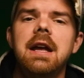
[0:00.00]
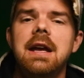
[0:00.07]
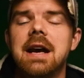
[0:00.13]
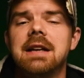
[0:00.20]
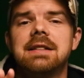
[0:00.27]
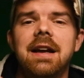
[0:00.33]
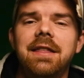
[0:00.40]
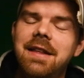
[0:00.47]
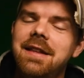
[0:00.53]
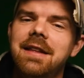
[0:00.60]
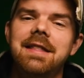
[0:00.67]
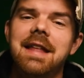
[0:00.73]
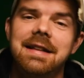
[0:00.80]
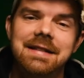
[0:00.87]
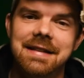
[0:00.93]
Guys, I think
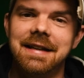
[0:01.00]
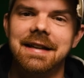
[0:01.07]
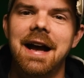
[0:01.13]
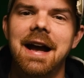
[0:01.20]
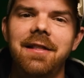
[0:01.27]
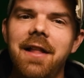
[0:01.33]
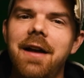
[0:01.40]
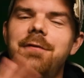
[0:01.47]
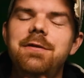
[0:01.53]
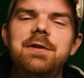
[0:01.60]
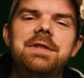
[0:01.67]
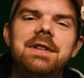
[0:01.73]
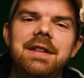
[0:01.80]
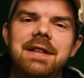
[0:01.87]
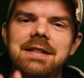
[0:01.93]
that that's it. I love
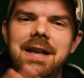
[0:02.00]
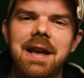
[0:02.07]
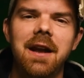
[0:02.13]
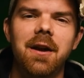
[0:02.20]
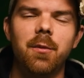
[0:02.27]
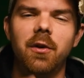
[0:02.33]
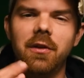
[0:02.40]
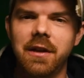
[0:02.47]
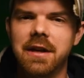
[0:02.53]
using this camera